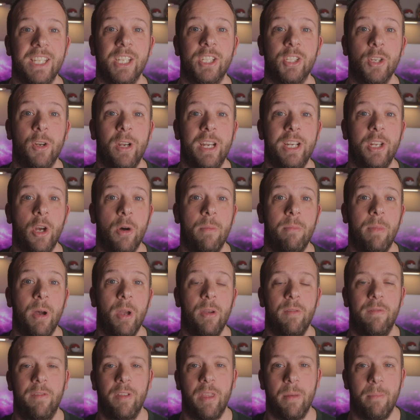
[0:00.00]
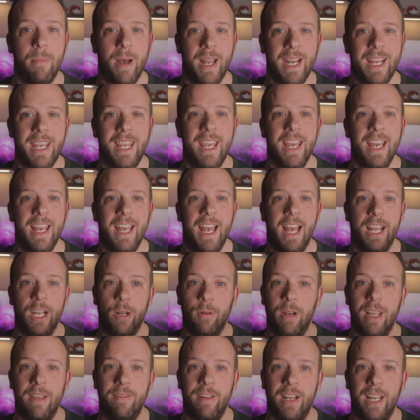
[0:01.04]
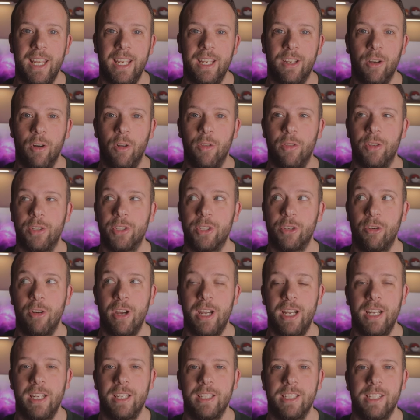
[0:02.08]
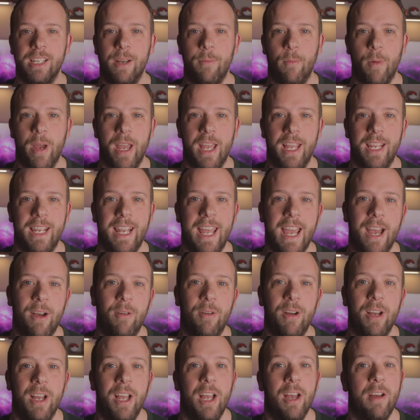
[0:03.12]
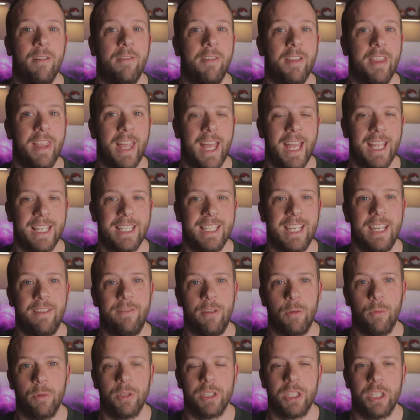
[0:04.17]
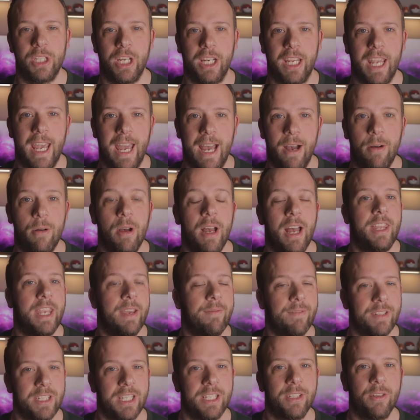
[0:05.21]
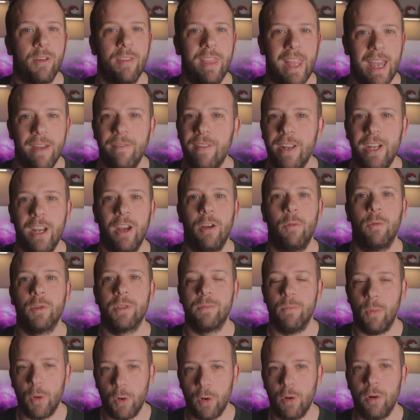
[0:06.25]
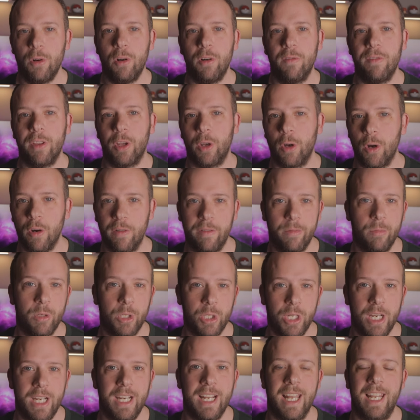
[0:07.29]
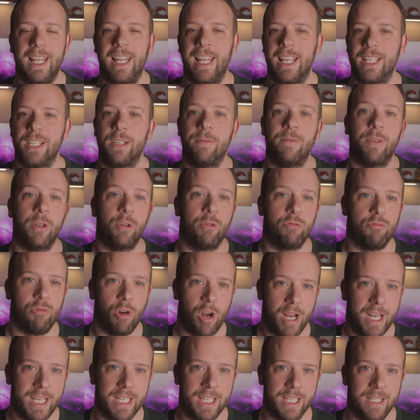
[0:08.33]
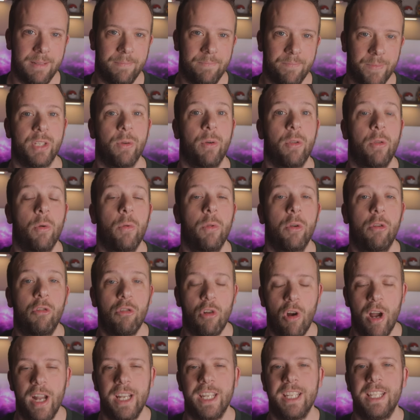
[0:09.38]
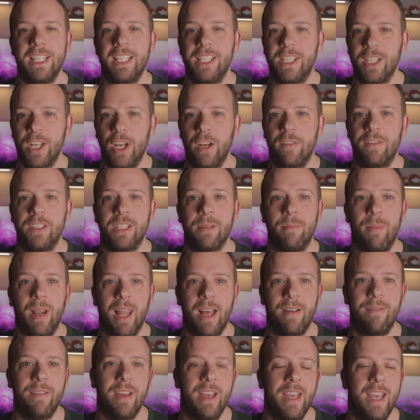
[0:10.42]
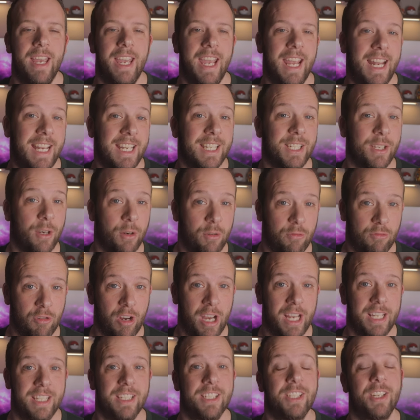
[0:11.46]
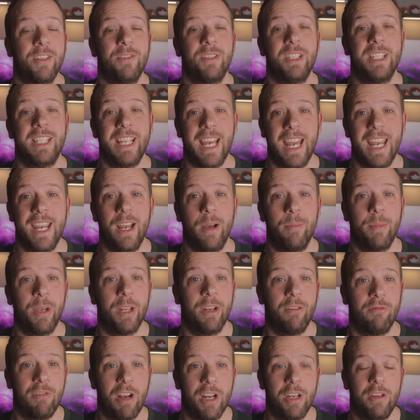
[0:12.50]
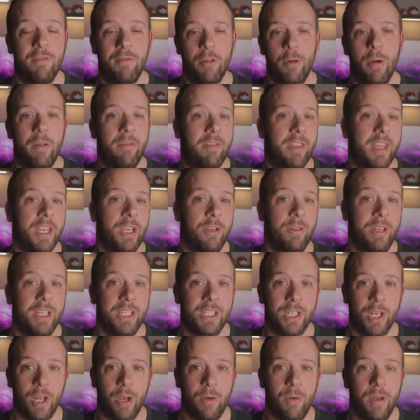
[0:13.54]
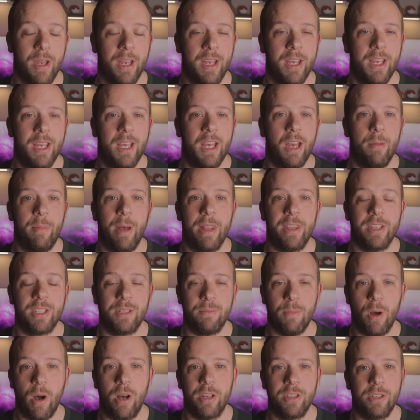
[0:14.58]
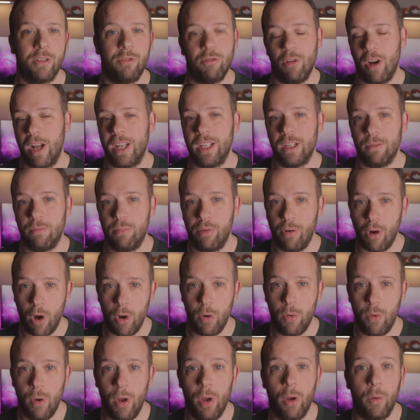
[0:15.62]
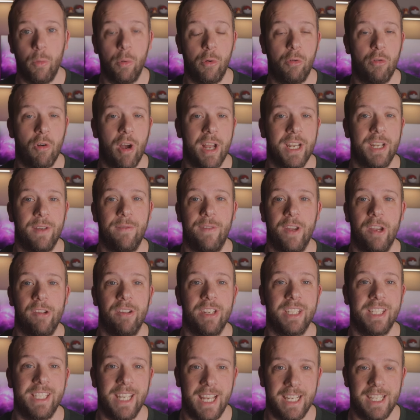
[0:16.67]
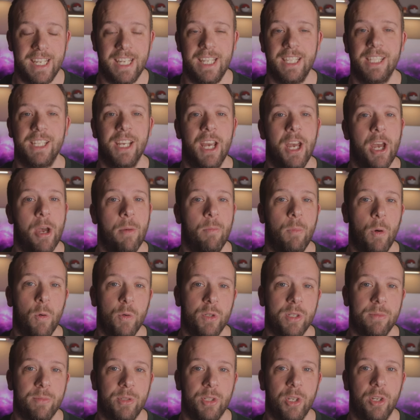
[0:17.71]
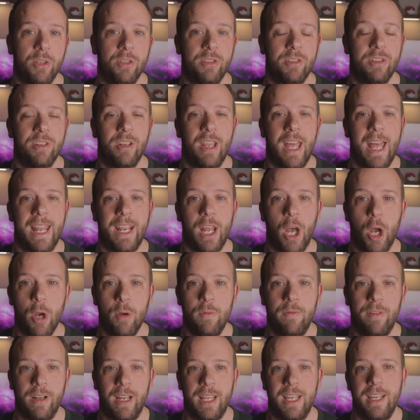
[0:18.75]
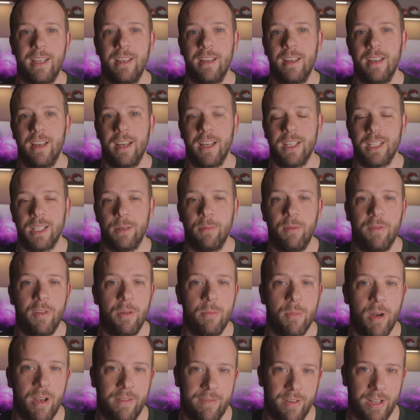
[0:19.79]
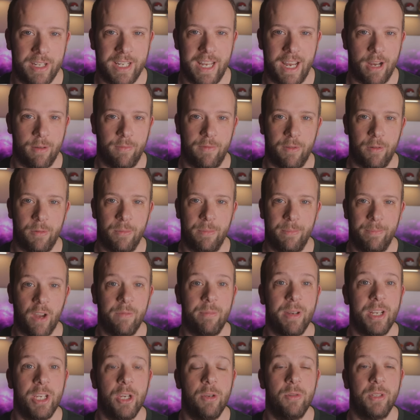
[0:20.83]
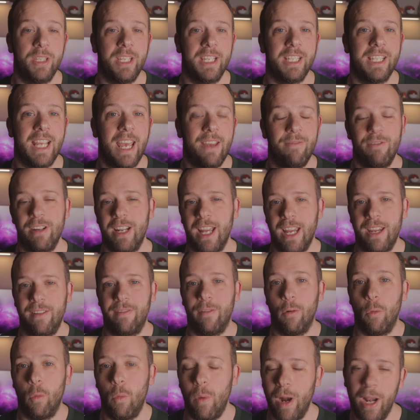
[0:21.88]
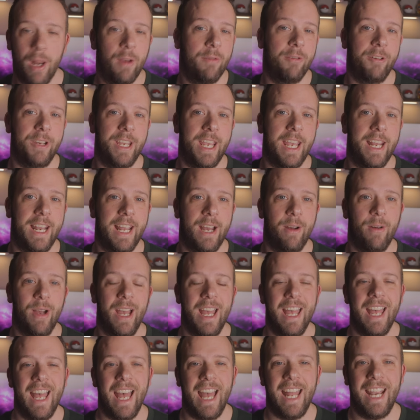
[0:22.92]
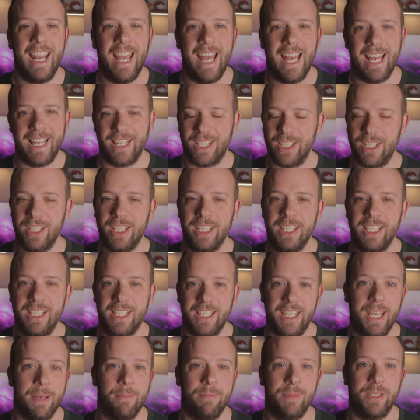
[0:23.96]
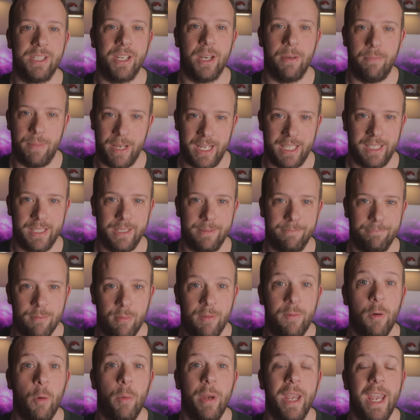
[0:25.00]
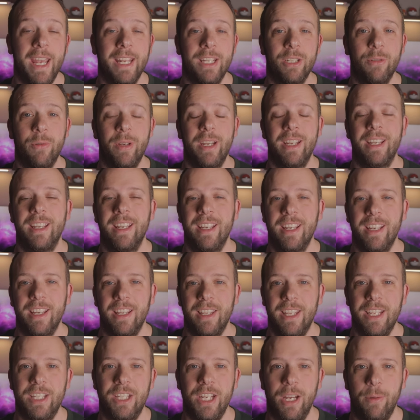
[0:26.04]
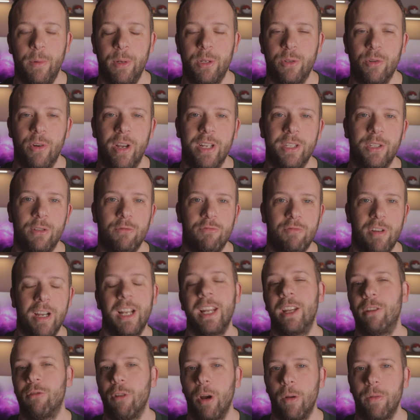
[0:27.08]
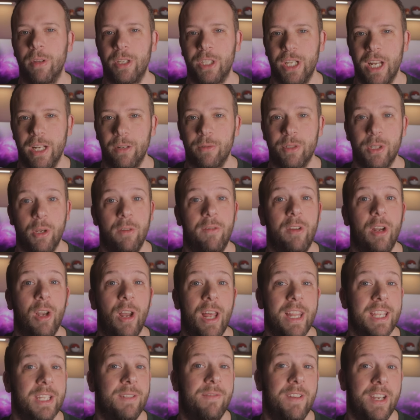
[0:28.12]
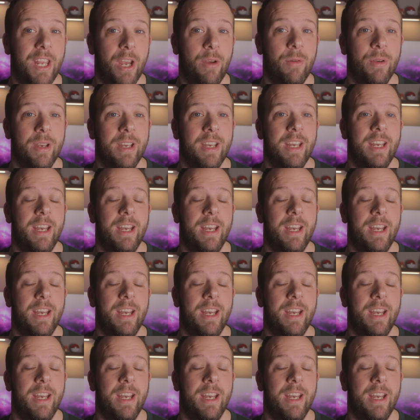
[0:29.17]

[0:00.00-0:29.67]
It's a solid combo for the money and I'll leave a link on the screen somewhere now for that if you want to check it out. The emphasis on that video was more of the coffee machine and less of the grinder. So I thought the grinder deserved some love in its own right. So today I'm gonna run you through everything you need to know about the Smart Grinder Pro. We'll grind at various settings, pull some shots and hopefully some of you might find it helpful. I've been using this every day for well over a year now and it hasn't skipped a beat. Before we get into it, this year we're trying to really grow the channel. So if you like this video,